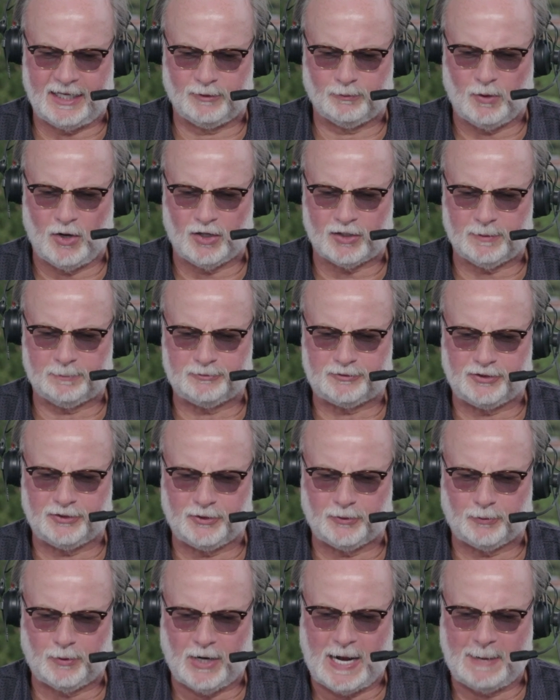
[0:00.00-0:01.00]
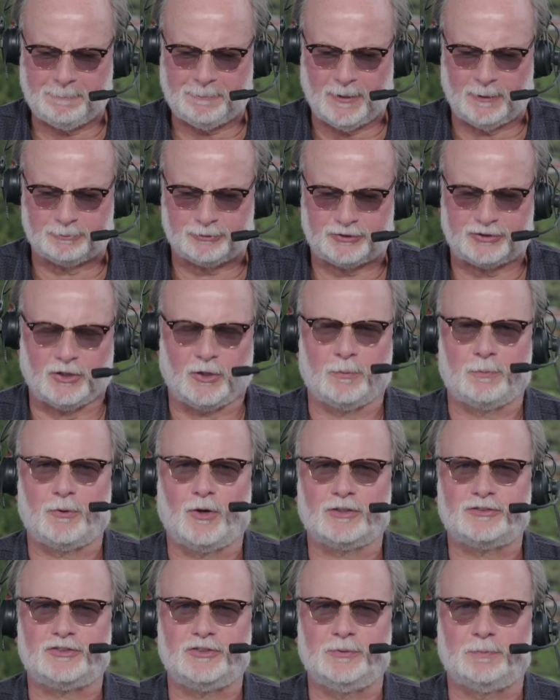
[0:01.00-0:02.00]
and welcome to the wrap-up show
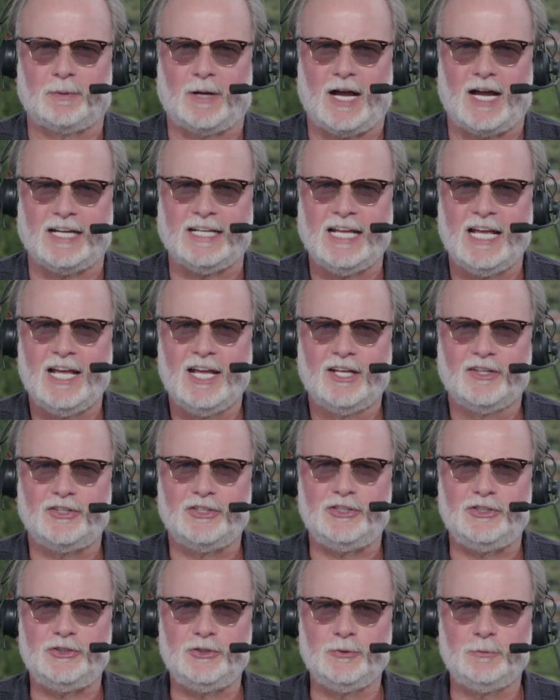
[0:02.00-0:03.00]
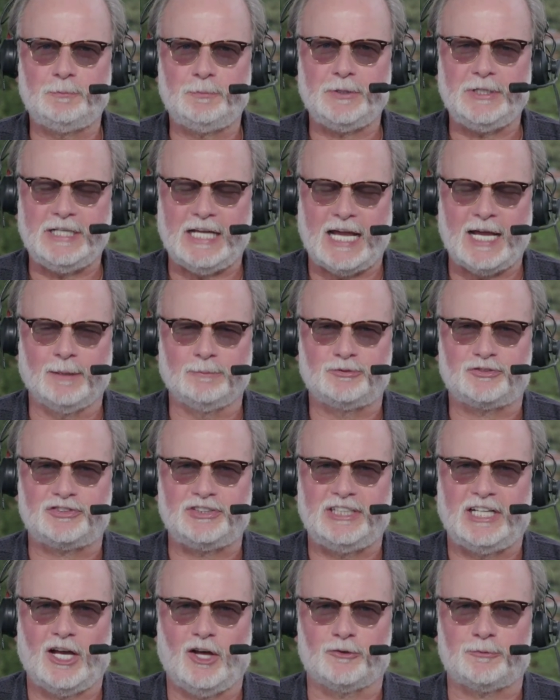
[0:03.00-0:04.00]
brought to you by the U P M
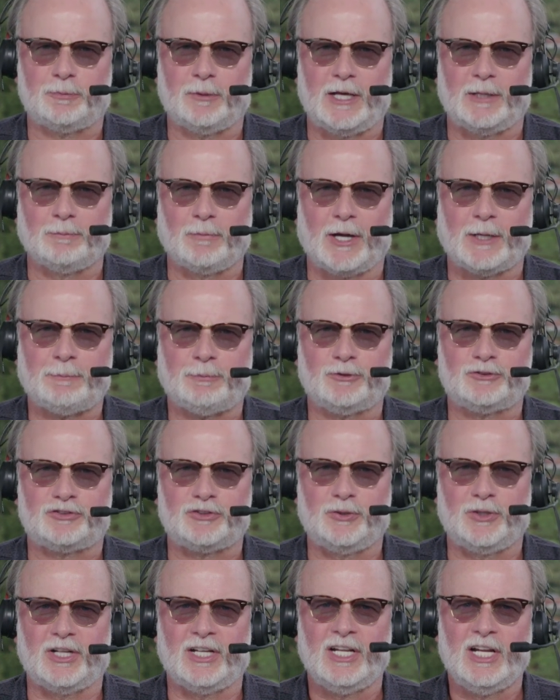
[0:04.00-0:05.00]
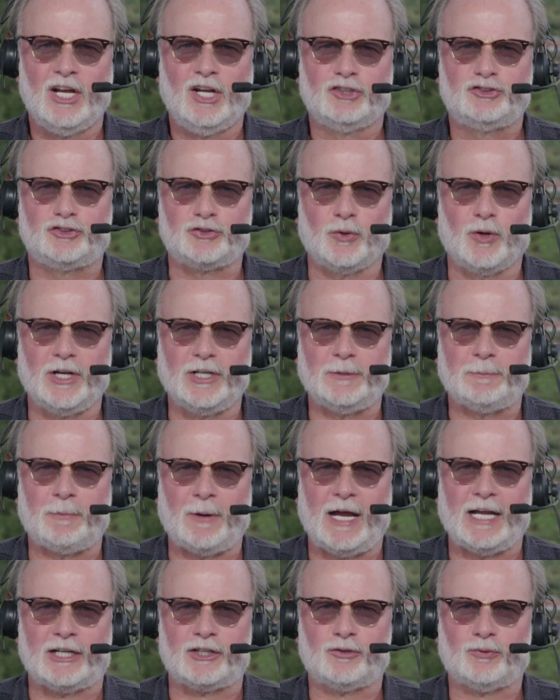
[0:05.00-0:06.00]
C Health Plan. Mike Prisuta joined
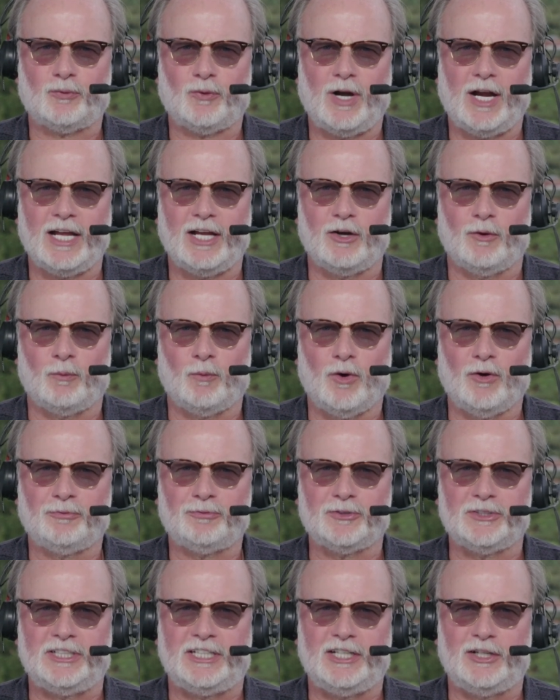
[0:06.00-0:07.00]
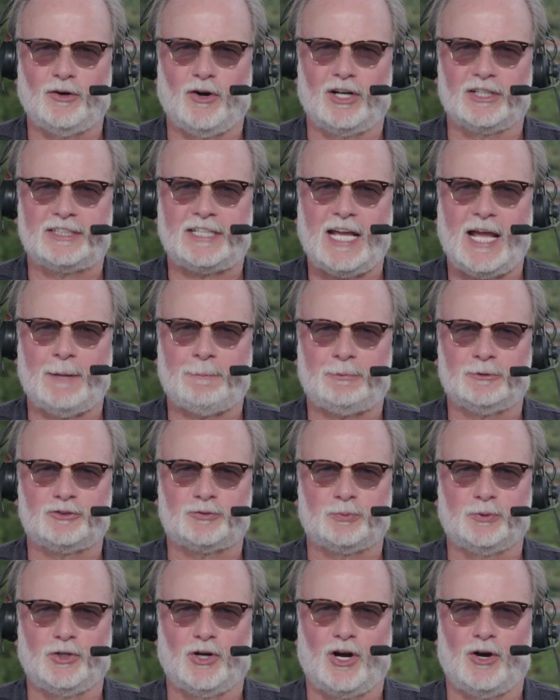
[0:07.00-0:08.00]
by Craig Wolfley here on
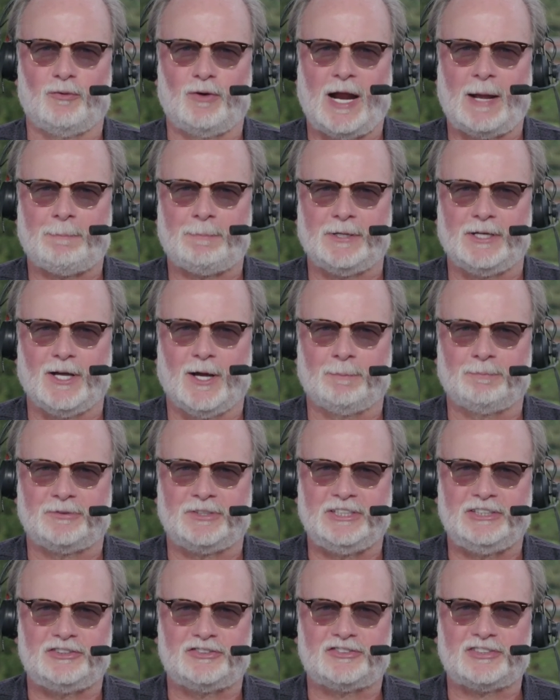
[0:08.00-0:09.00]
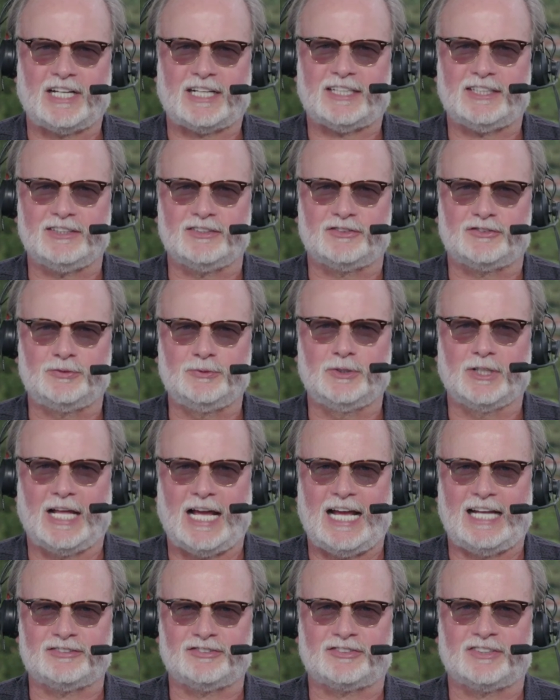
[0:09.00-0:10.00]
campus. We are wrapping up the
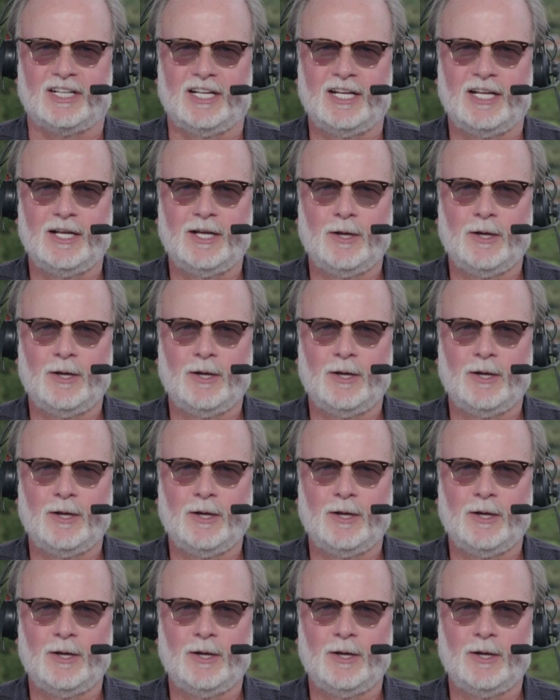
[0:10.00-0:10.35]
second-to-last